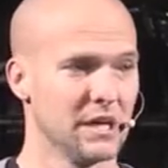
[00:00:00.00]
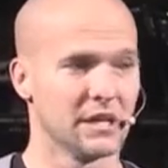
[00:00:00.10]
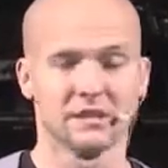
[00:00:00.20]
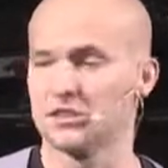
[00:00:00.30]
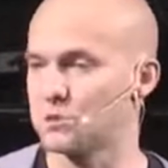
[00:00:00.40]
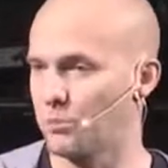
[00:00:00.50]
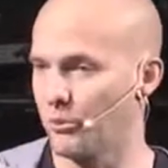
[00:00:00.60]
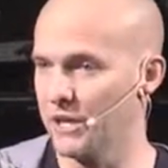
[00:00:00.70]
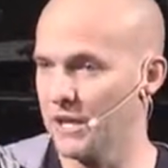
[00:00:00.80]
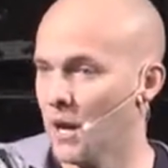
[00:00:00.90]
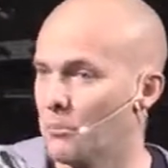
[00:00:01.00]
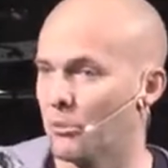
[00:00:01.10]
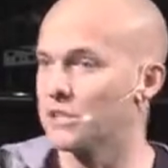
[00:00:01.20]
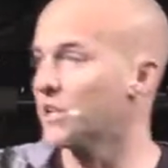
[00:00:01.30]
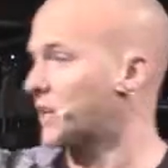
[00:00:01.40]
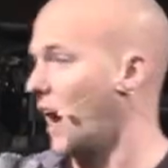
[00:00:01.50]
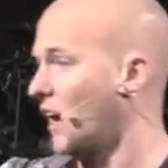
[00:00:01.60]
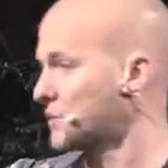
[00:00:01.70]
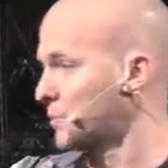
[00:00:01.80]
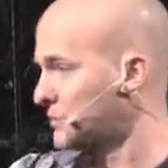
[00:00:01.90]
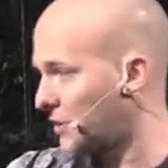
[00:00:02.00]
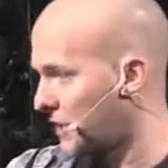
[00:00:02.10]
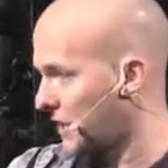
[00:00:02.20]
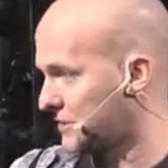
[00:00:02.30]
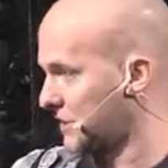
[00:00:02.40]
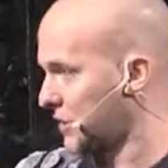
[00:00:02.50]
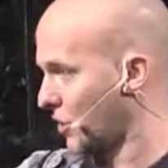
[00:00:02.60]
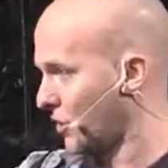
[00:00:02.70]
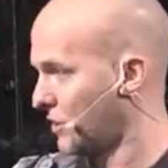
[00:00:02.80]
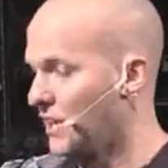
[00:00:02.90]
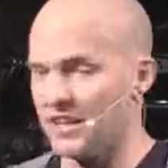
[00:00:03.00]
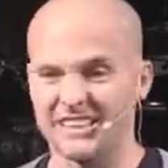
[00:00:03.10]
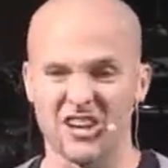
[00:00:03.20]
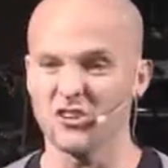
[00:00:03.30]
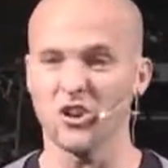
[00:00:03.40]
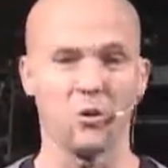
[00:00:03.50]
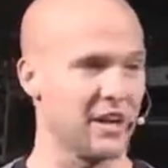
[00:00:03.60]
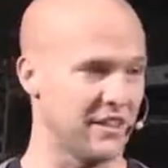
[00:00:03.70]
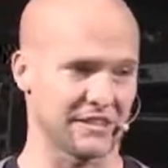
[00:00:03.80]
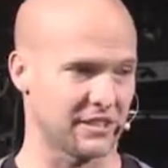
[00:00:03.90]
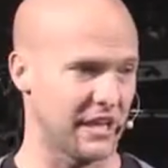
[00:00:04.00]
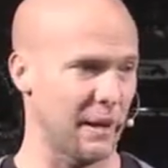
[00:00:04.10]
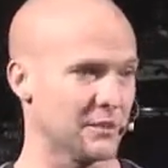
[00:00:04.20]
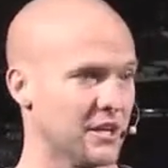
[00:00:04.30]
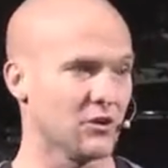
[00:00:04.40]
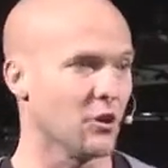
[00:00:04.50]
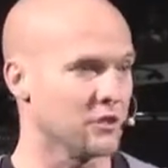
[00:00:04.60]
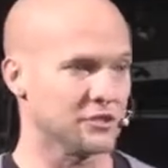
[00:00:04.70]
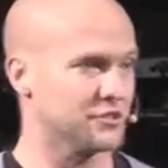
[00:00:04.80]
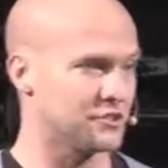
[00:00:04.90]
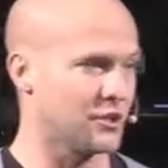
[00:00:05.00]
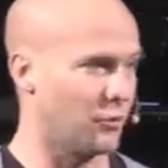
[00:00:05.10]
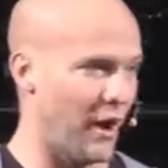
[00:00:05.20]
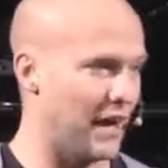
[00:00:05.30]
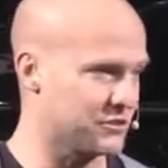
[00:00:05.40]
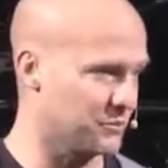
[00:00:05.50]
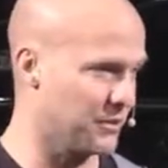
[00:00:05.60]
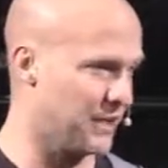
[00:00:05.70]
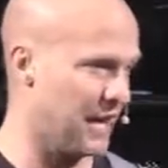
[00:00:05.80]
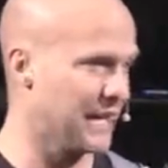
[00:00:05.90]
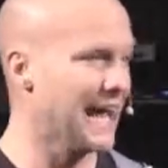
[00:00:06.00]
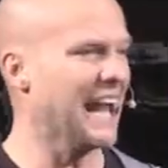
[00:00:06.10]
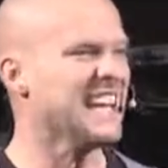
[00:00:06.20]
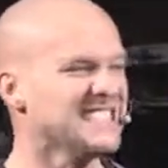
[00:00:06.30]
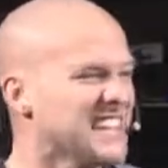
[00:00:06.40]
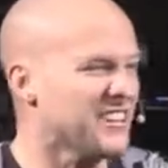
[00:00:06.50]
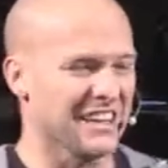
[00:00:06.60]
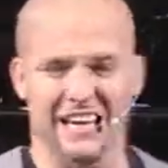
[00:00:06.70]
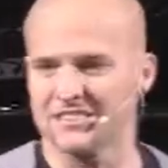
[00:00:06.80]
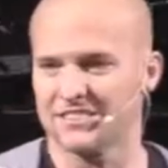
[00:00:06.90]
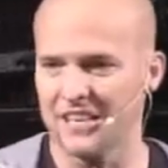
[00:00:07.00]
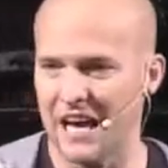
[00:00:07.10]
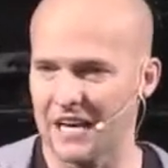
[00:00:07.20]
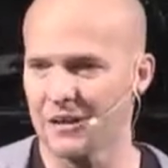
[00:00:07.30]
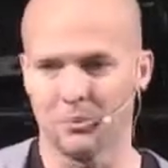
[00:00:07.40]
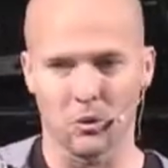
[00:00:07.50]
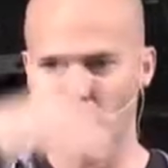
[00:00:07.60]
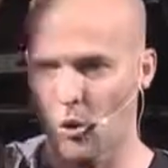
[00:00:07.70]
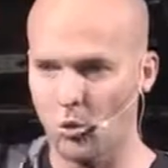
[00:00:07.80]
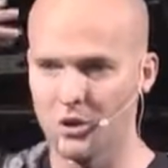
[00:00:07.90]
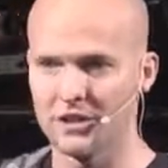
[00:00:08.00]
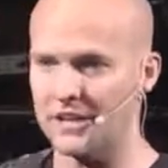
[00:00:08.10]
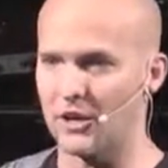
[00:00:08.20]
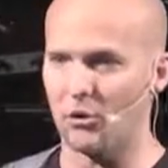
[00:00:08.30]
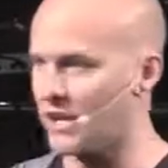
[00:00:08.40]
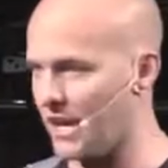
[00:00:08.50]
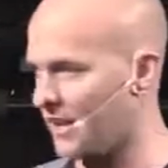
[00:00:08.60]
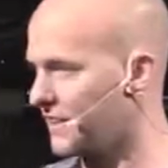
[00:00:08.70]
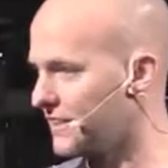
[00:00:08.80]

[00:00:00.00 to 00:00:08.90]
This is pre-bring the gospel to the ends of the earth. Like, they don't know any of that's going to happen. They don't know that Jesus is going to rise from the dead. And he's even, like, said it, but whew, they don't get it.